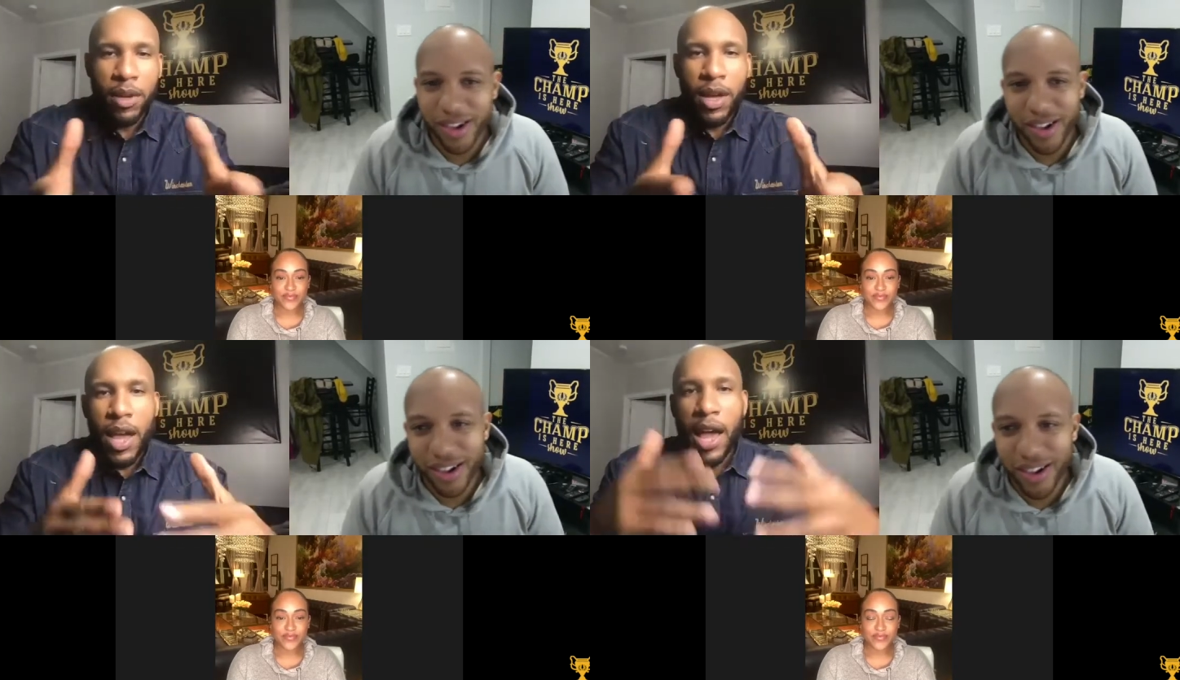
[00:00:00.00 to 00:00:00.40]

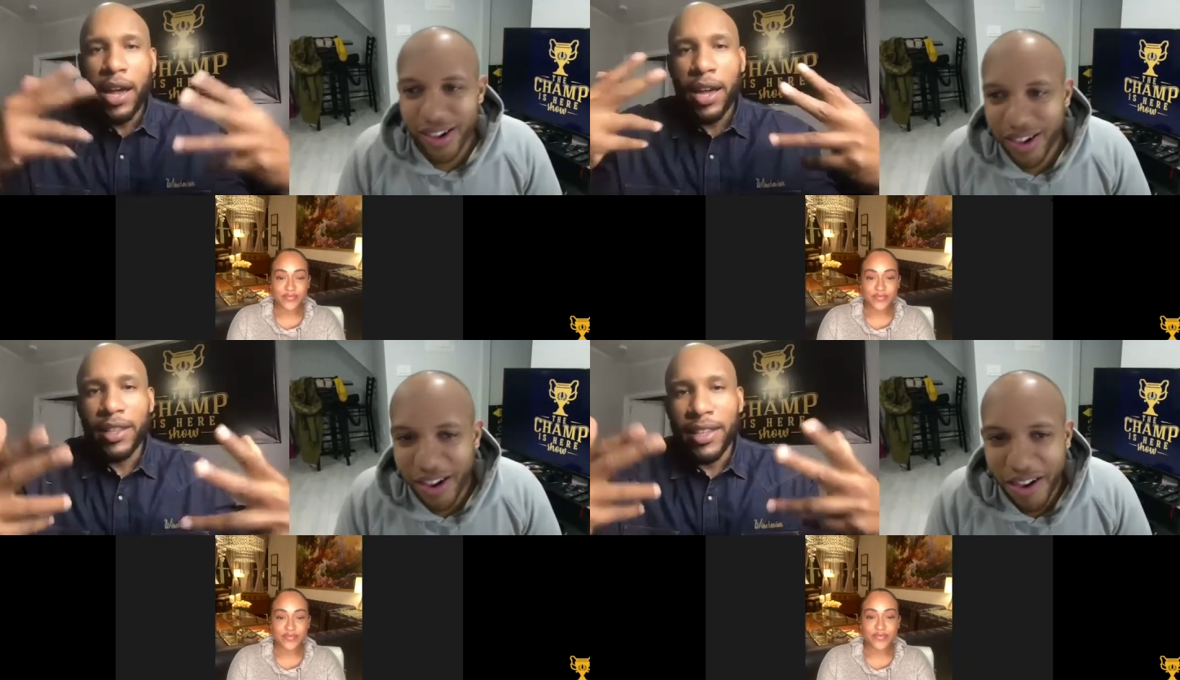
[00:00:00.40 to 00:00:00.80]
Speaker 1: I got
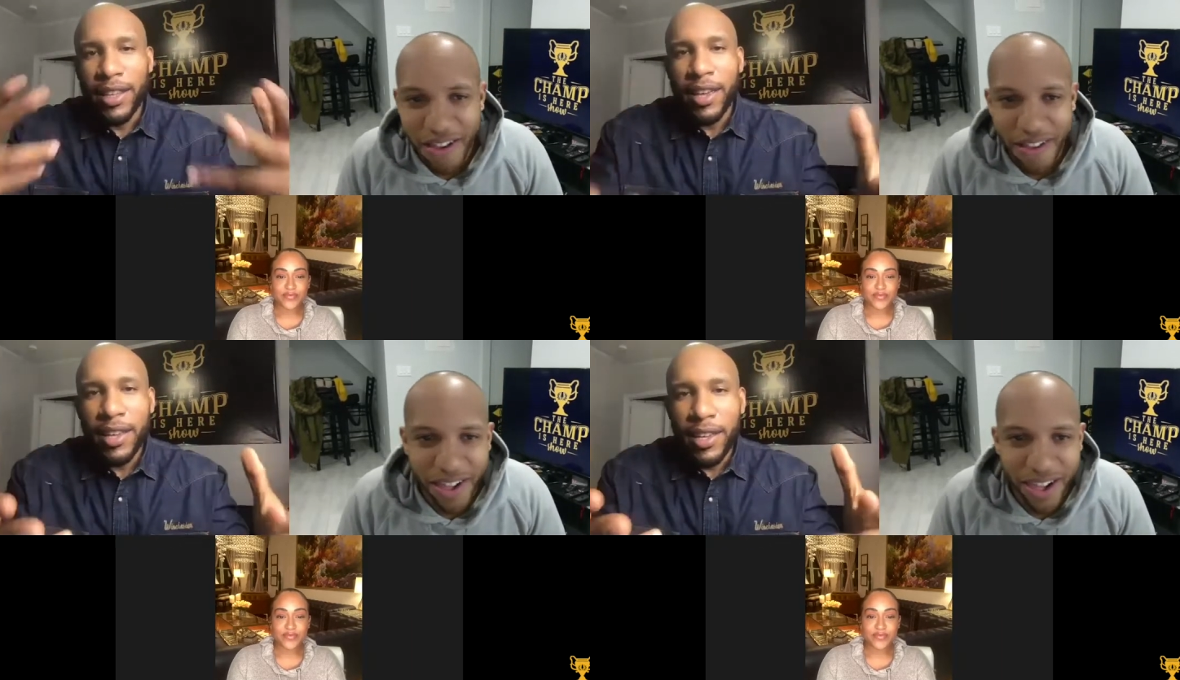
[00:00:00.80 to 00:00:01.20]
the yeah,
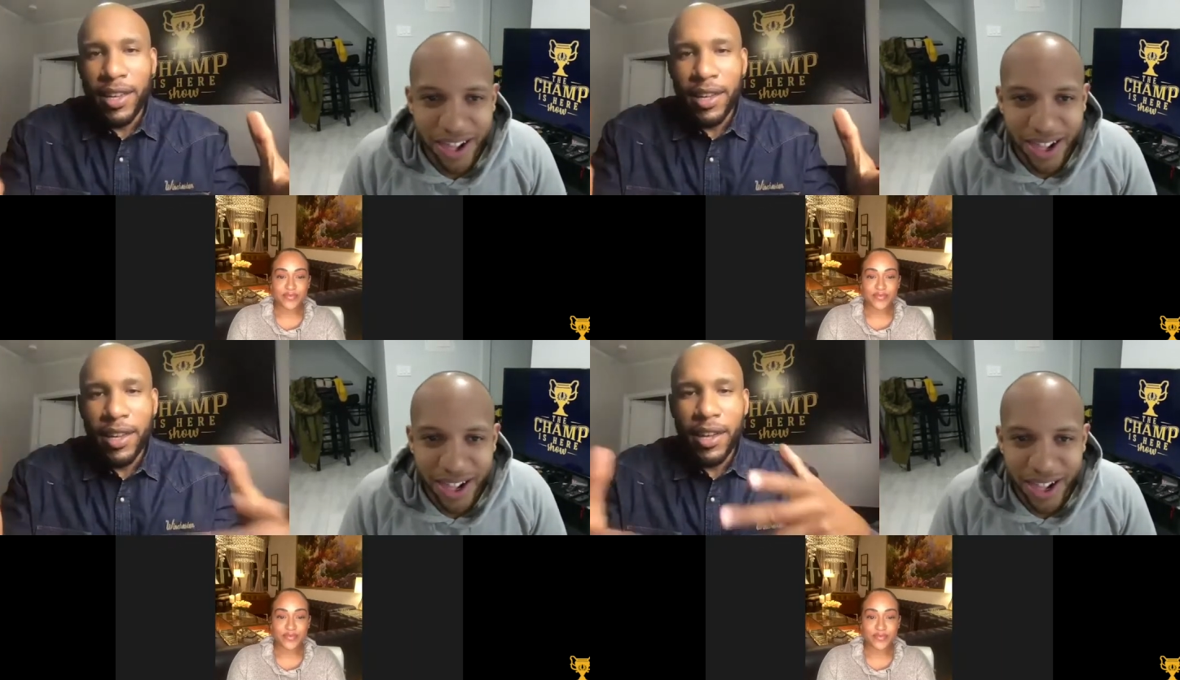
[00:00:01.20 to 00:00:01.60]
yeah,
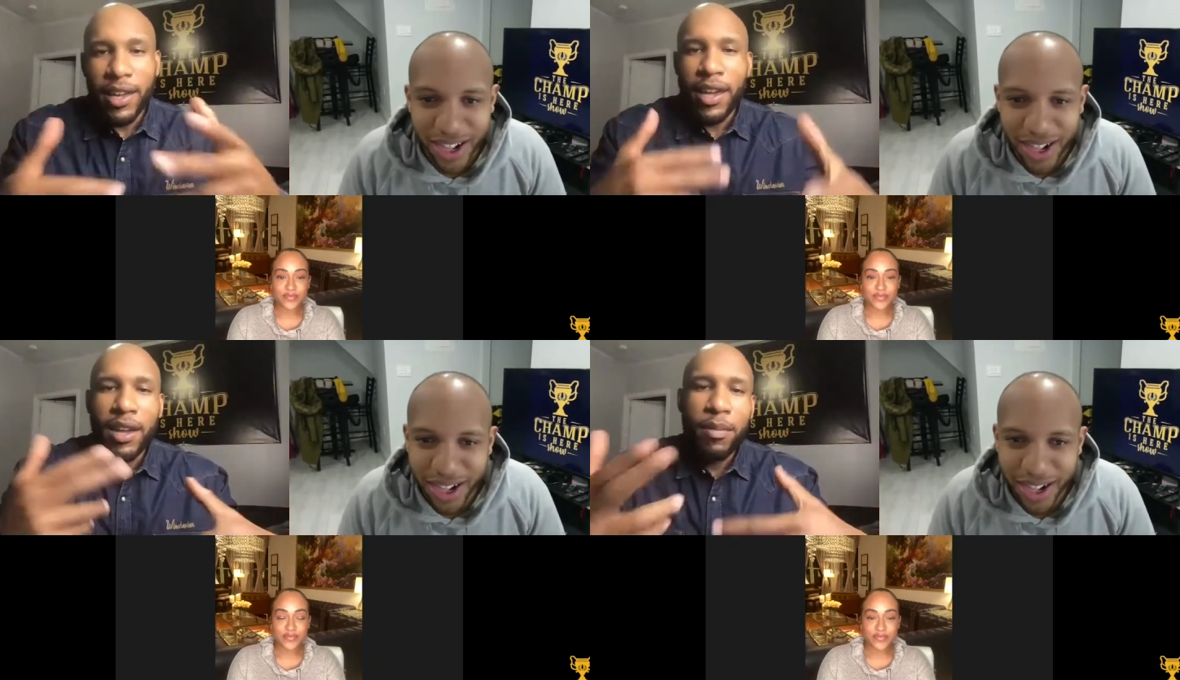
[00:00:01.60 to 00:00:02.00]
yeah.
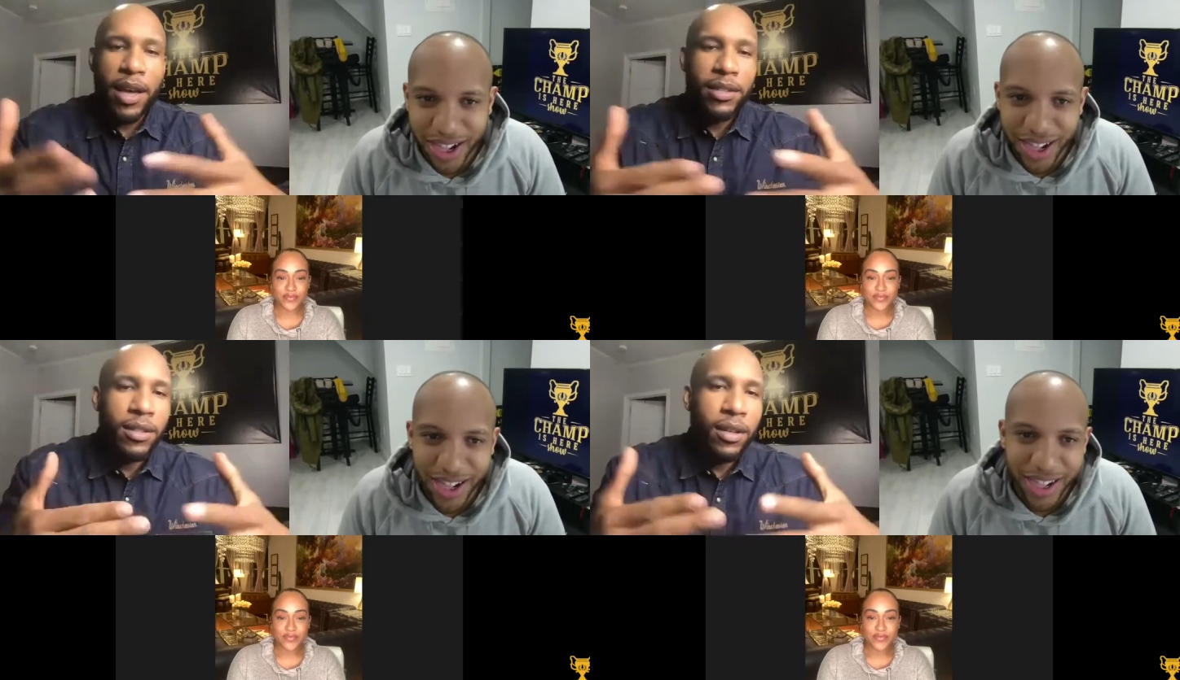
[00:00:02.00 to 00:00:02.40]
Gabe has
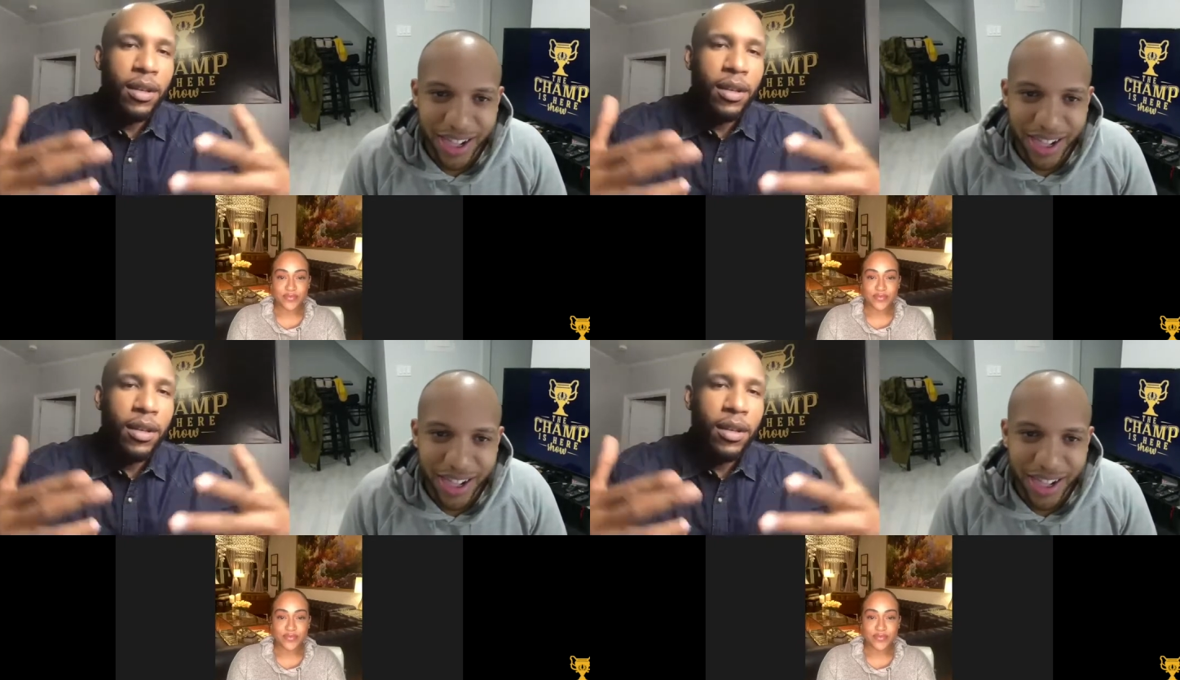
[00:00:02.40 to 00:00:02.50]
the